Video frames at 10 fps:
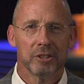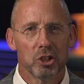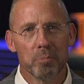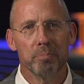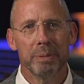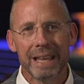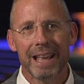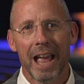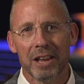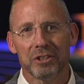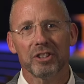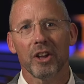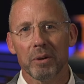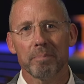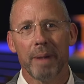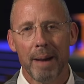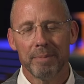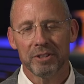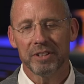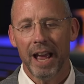to be a Southern Baptist,